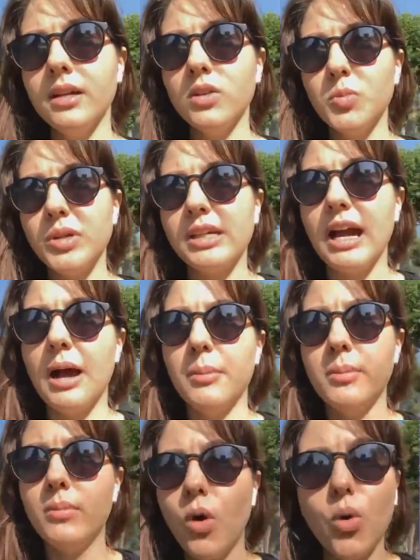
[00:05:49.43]
you
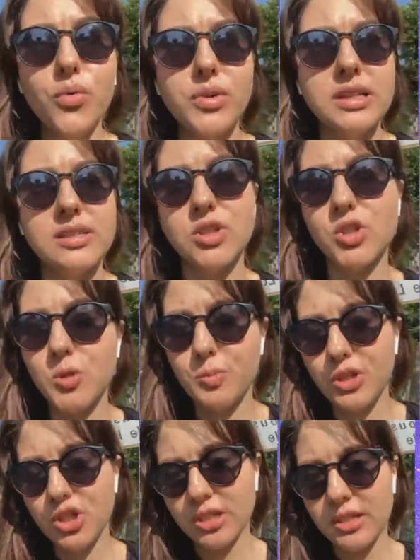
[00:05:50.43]
become overly
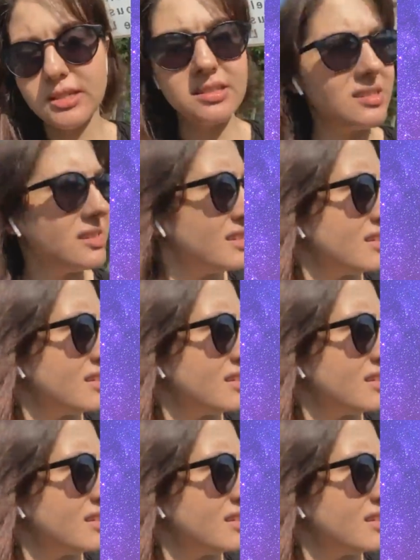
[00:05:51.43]
suspicious,